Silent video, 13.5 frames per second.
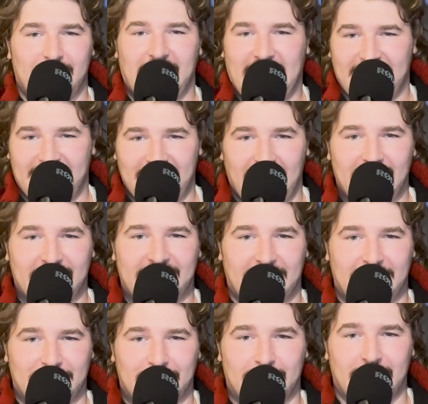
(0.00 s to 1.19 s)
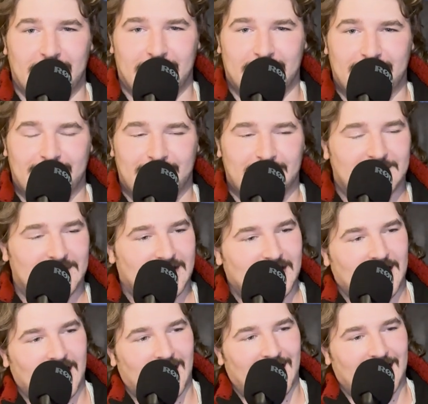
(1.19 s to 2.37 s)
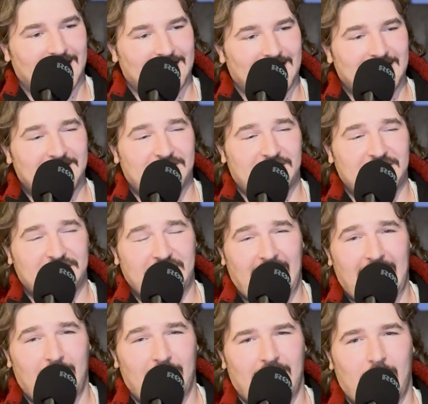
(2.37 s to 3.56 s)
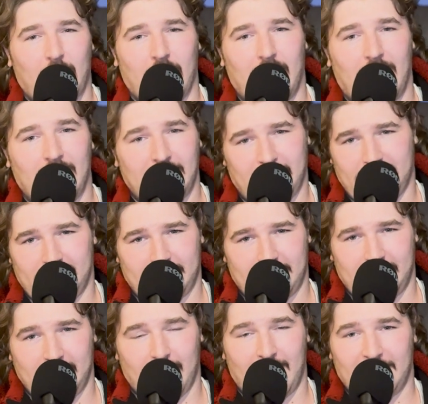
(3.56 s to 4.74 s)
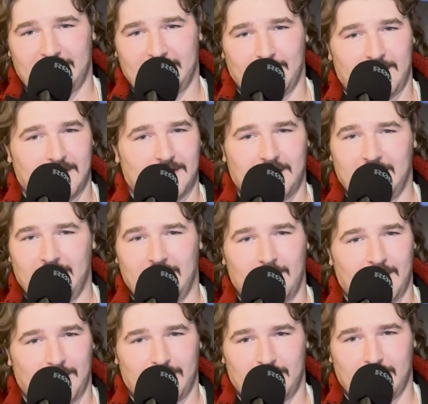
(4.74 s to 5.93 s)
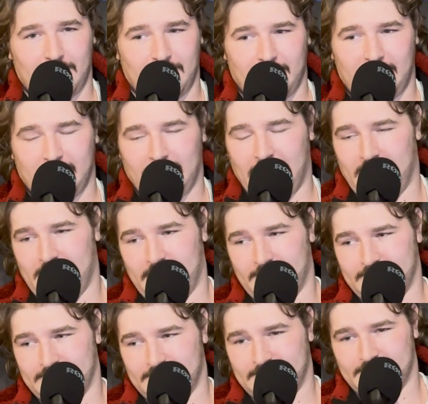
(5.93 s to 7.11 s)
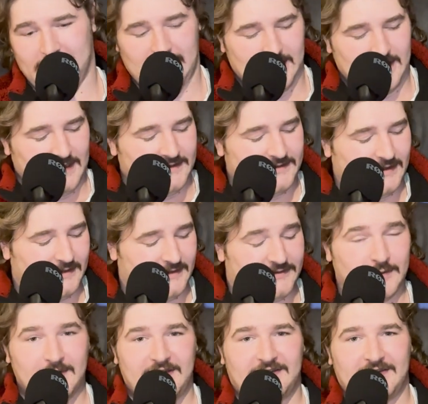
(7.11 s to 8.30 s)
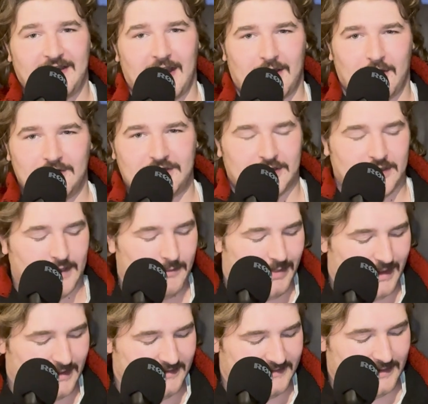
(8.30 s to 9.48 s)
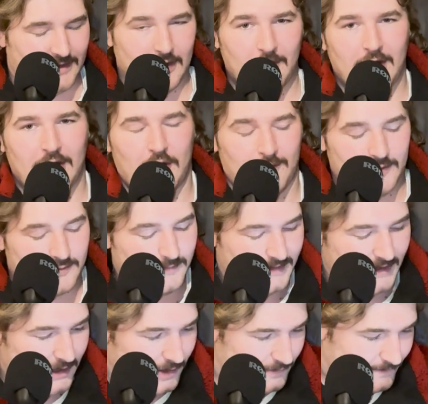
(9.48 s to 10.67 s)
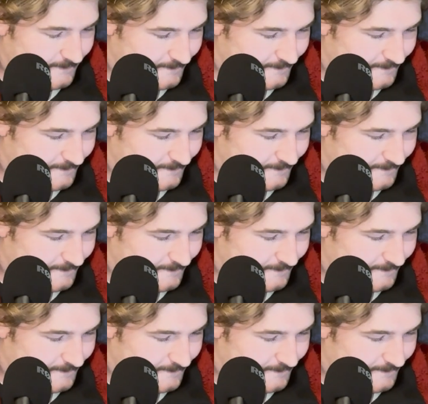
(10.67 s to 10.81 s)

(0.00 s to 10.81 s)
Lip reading: saying that Santa's real, and just out and out lying about something that cannot be proved. And some of these psychological impacts, I wrote a couple of them down.